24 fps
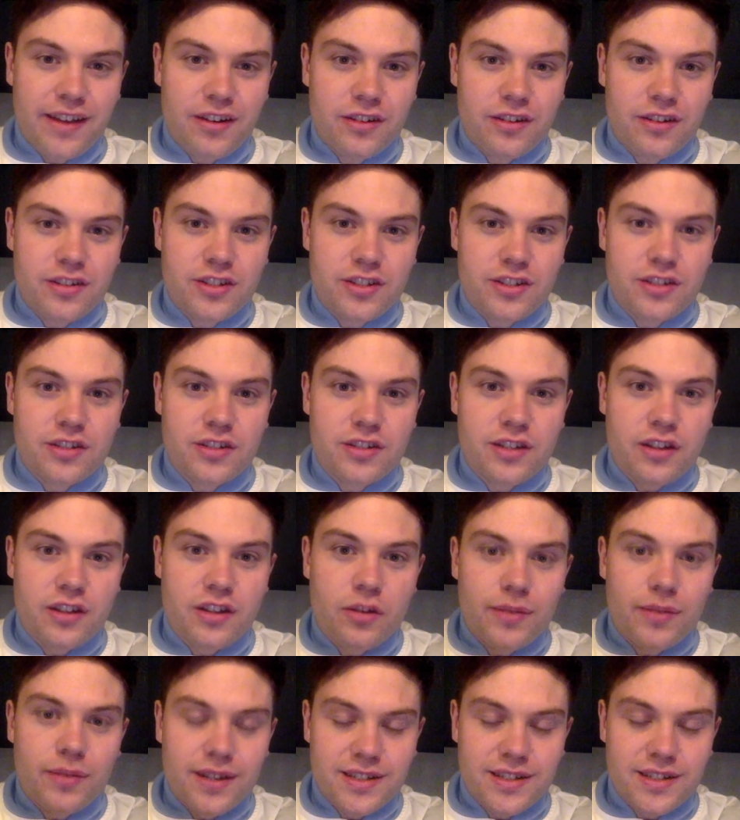on Sunday,
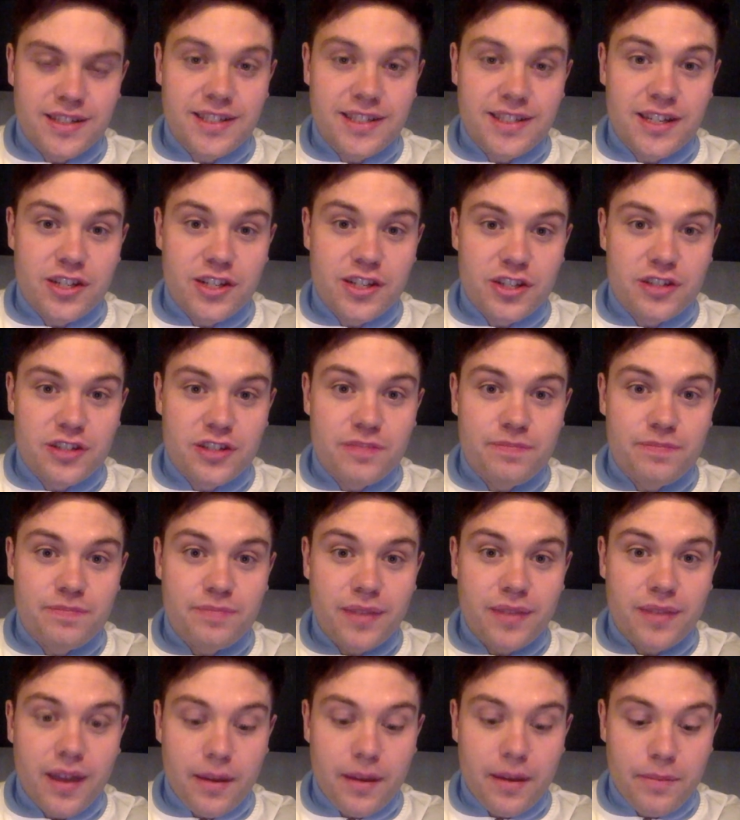though, because he's injured.
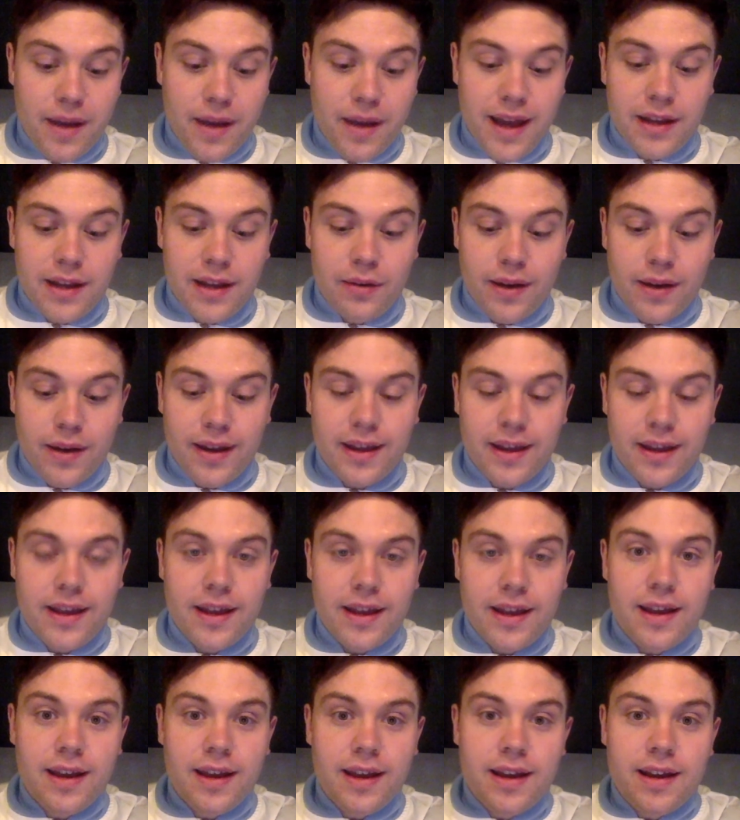But anyway,
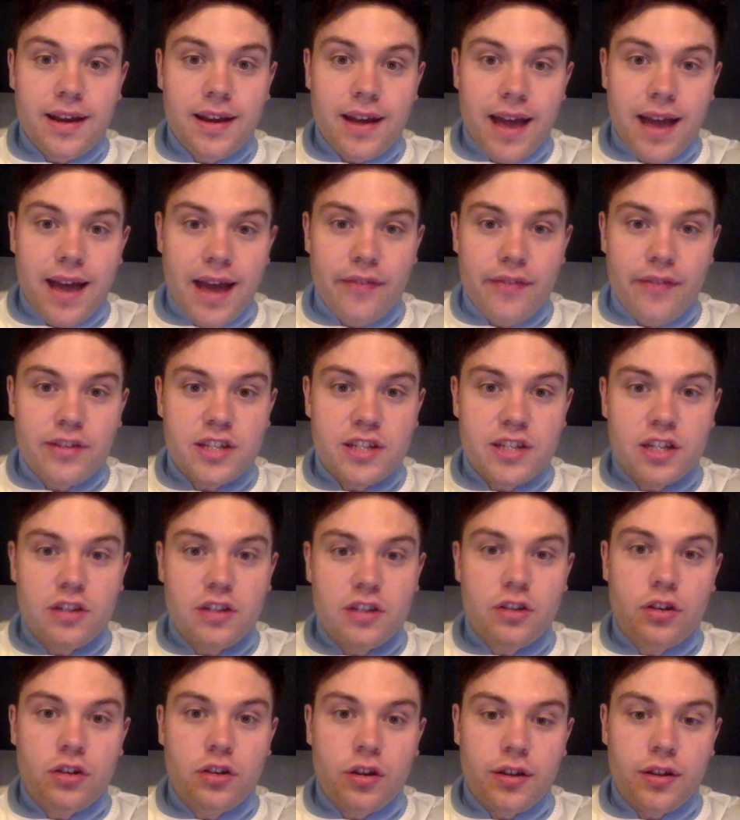
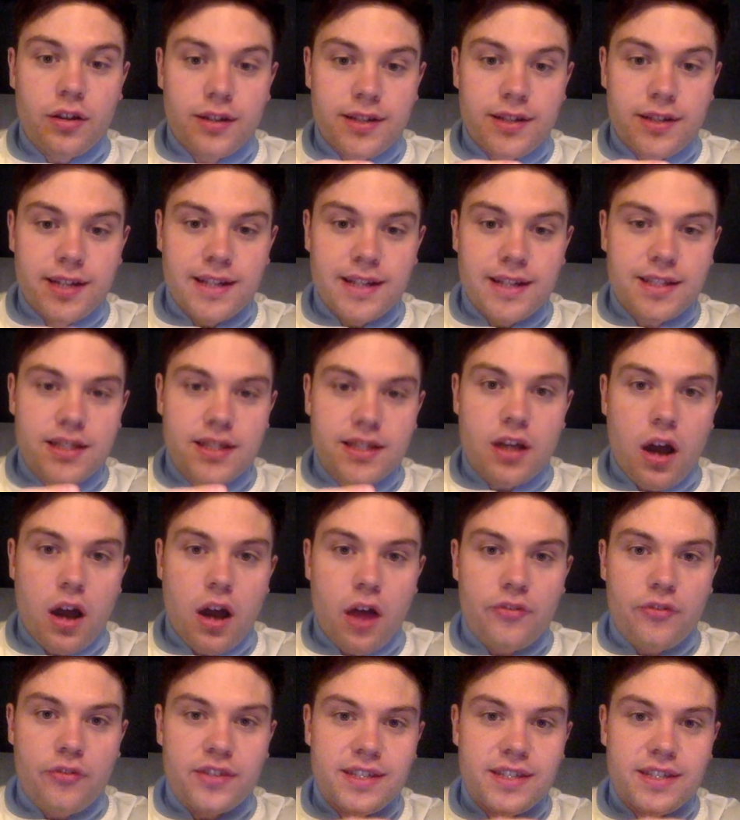Everton did
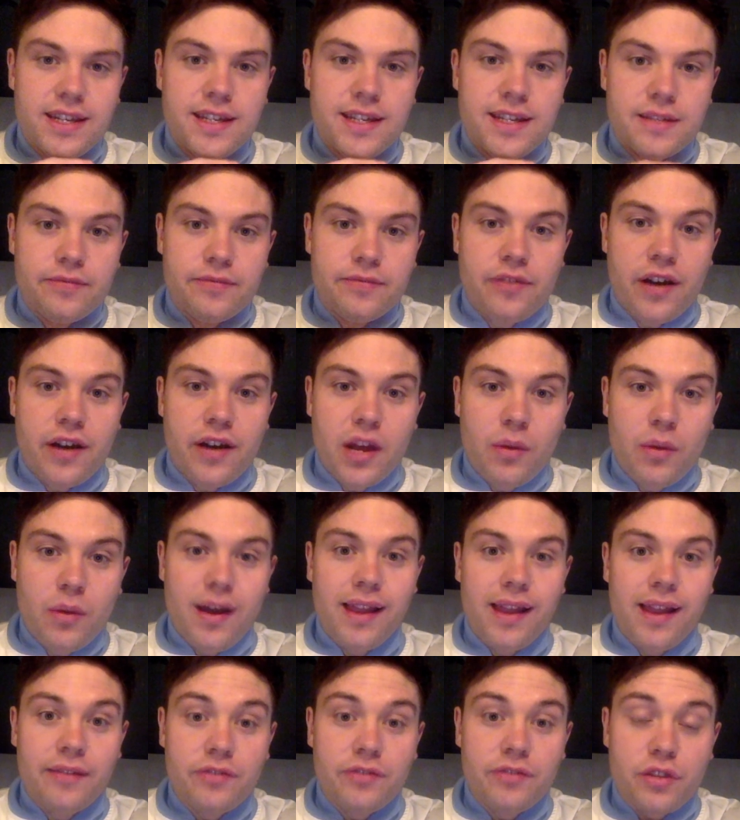start off the season very
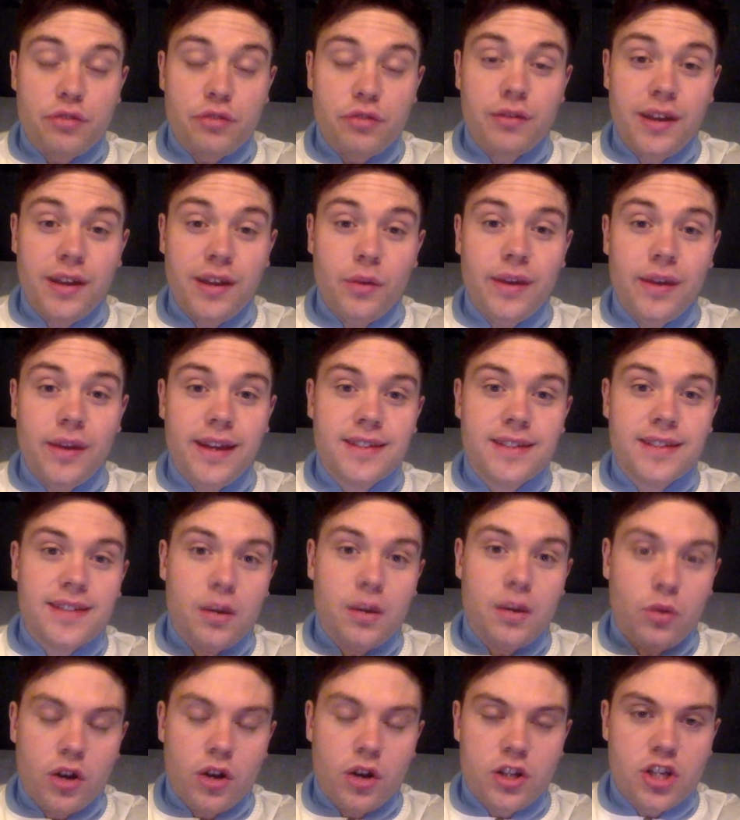well, and for 3 weeks
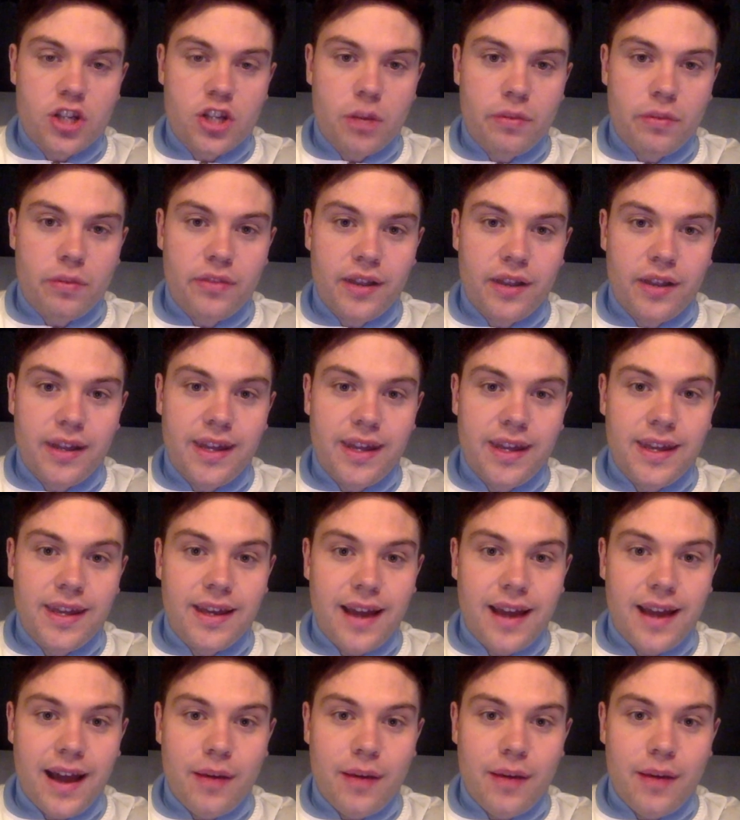they were top of the league.